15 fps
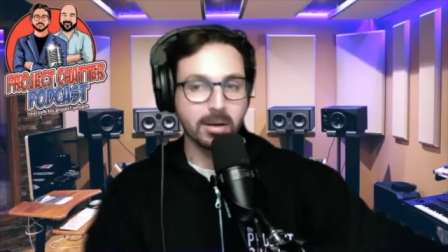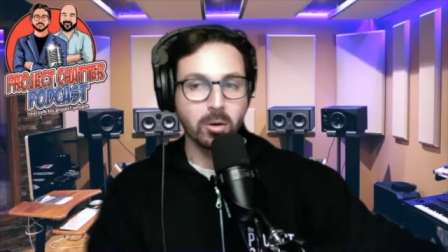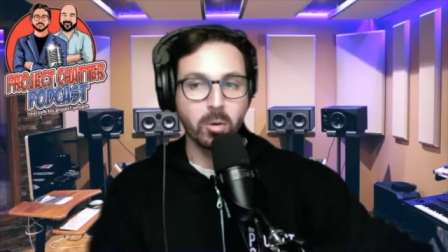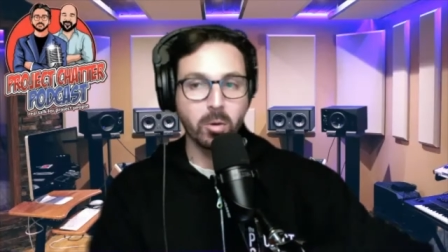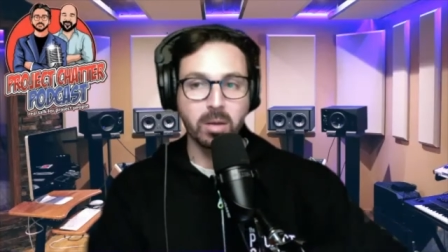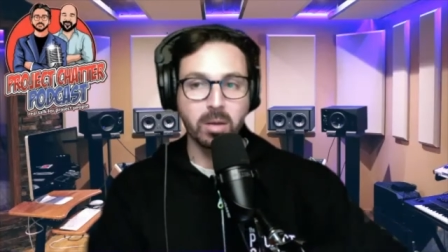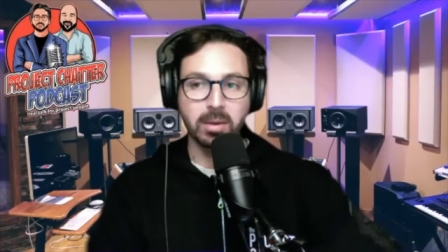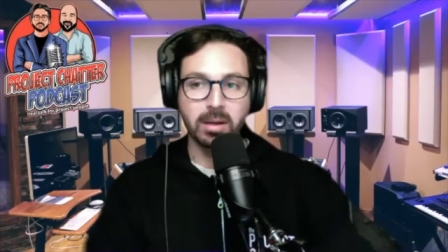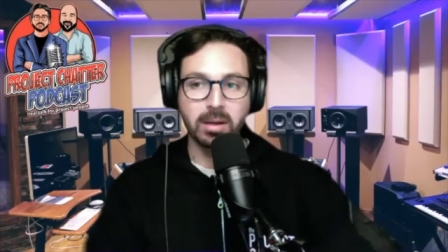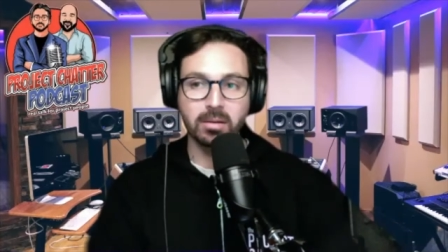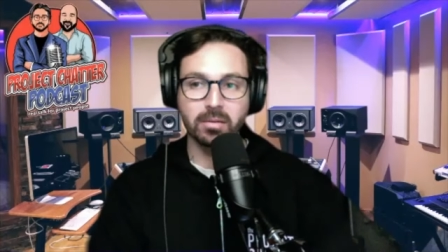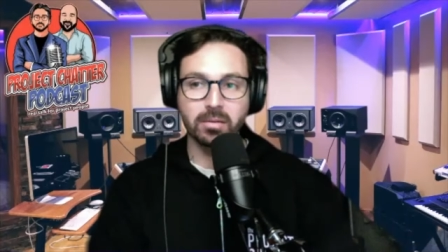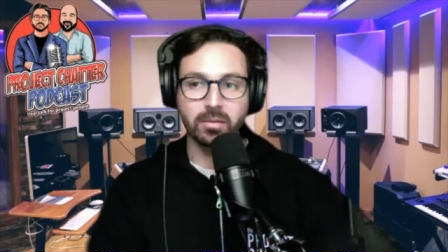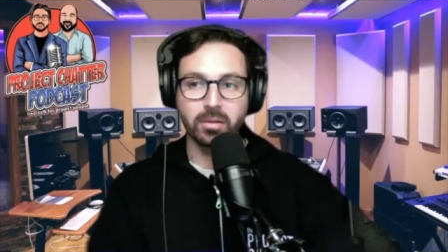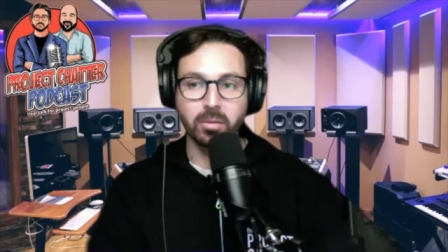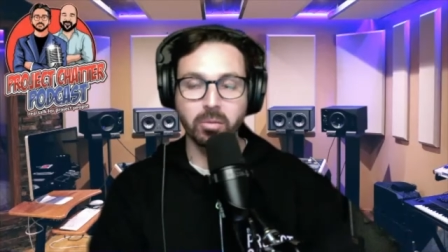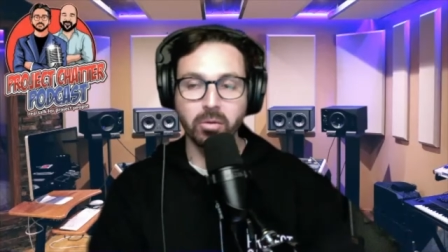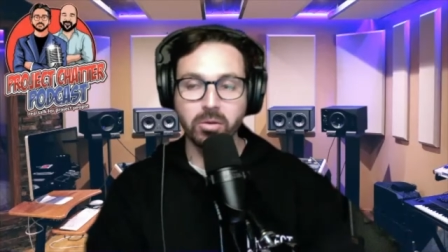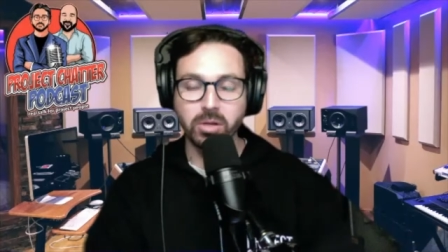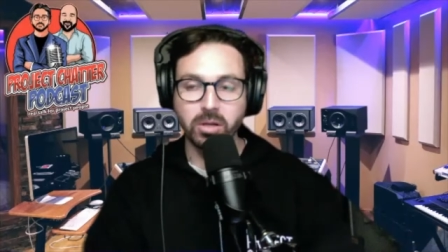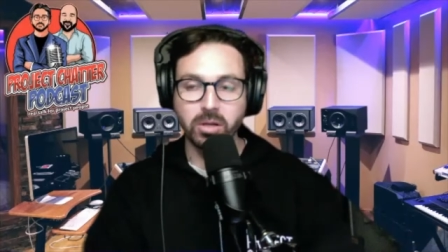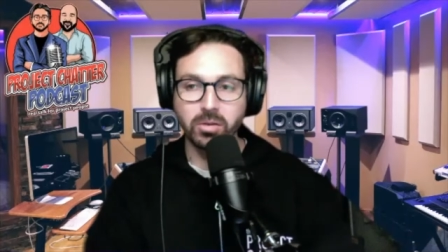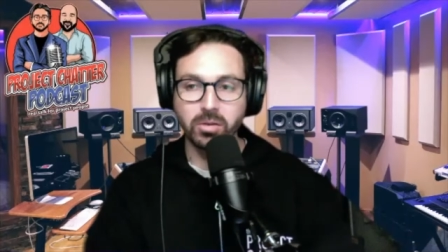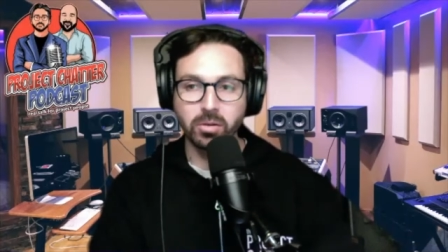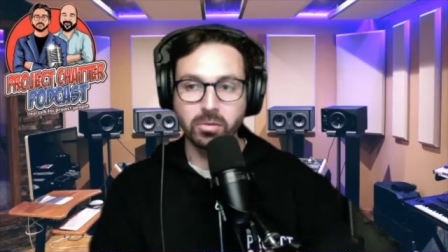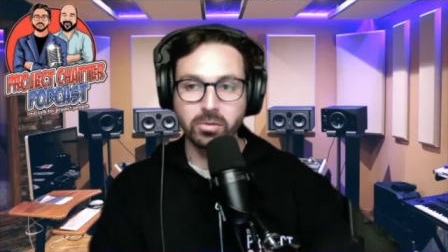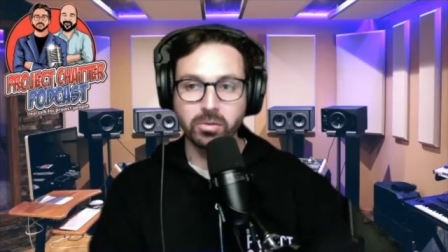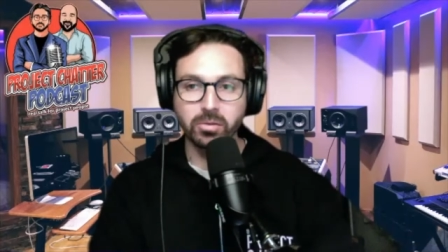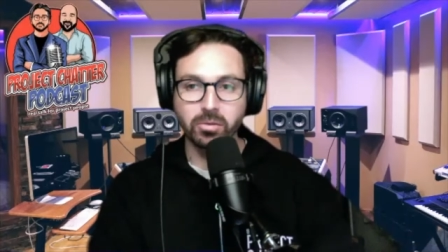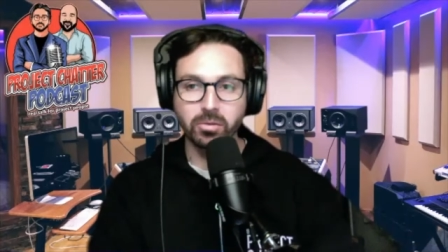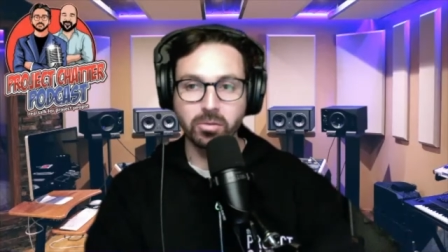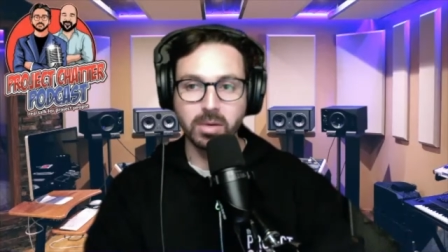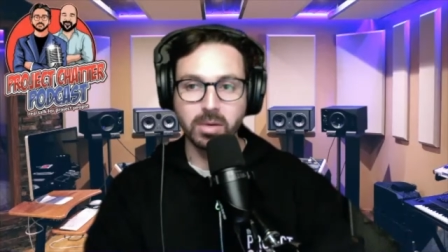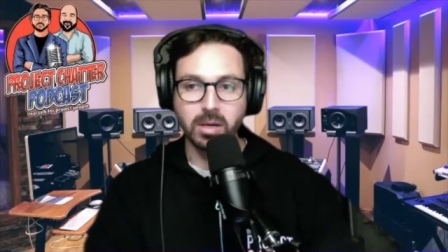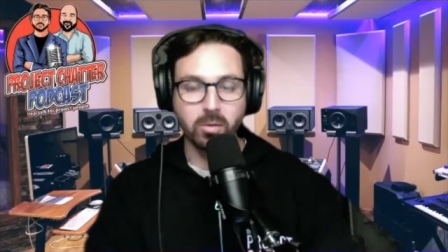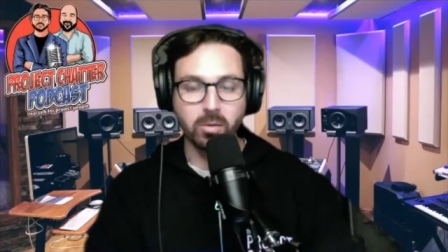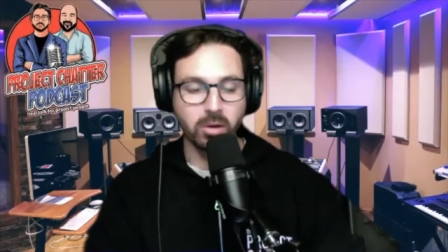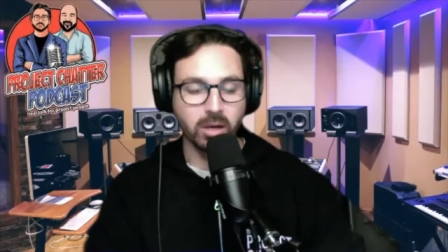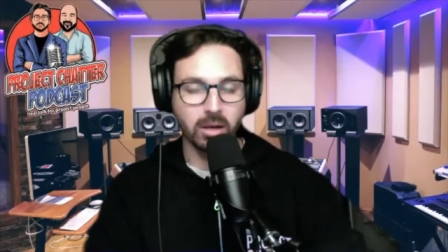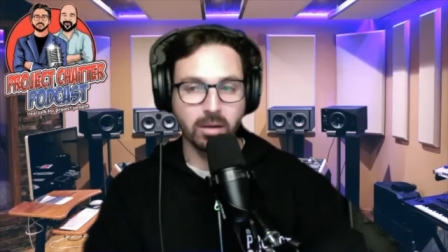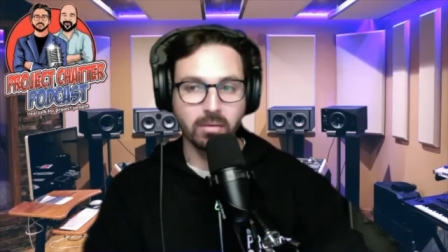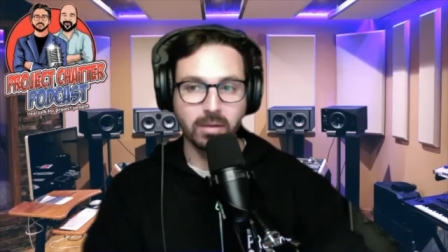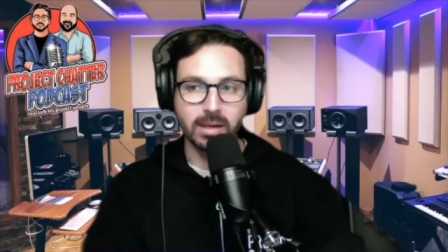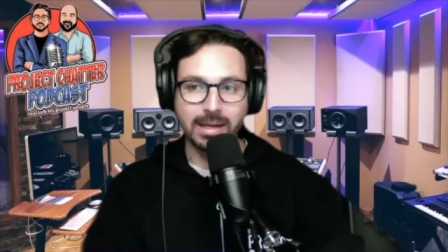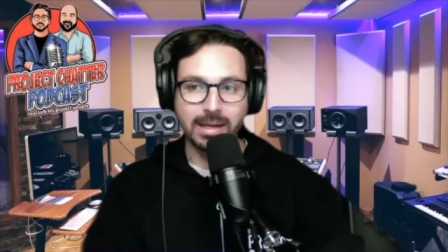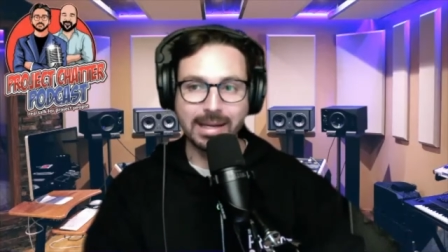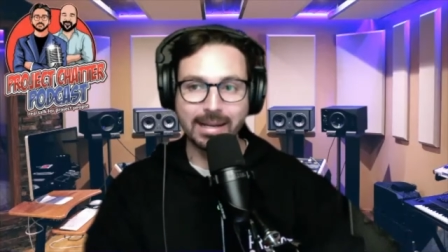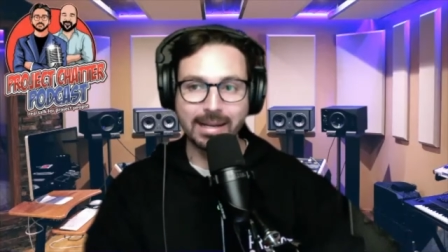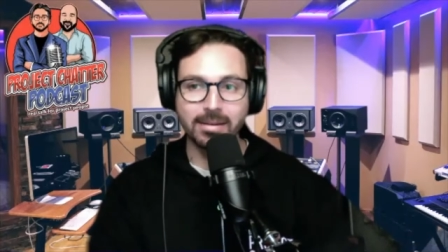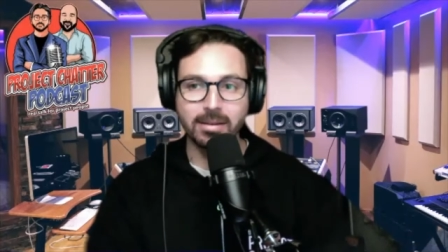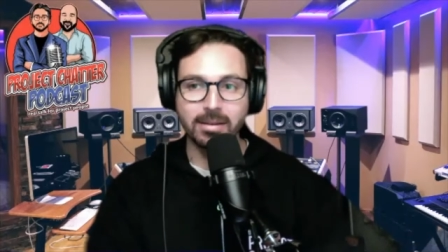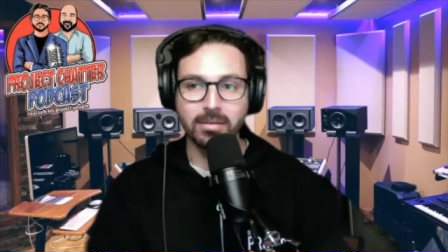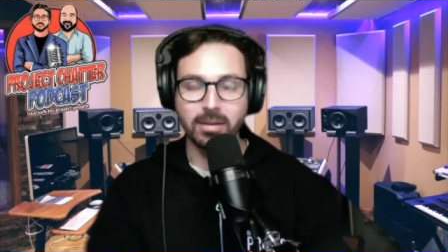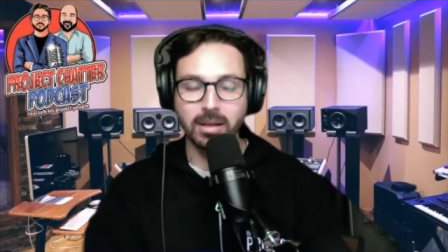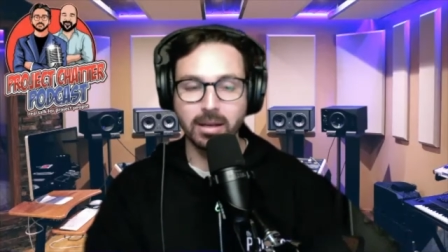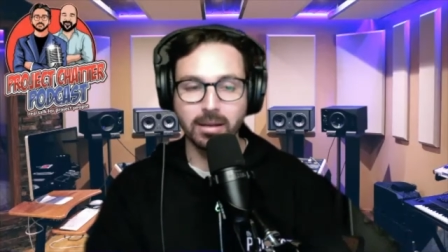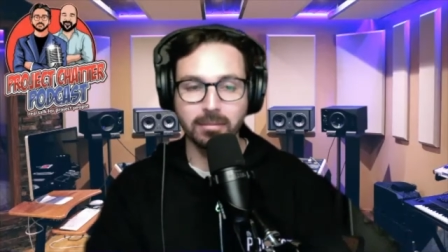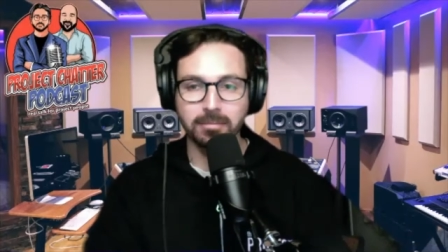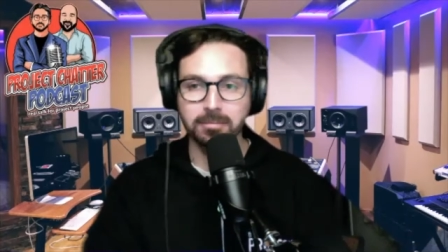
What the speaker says: quick plug for the Project Controls Group networking event in London, if you can.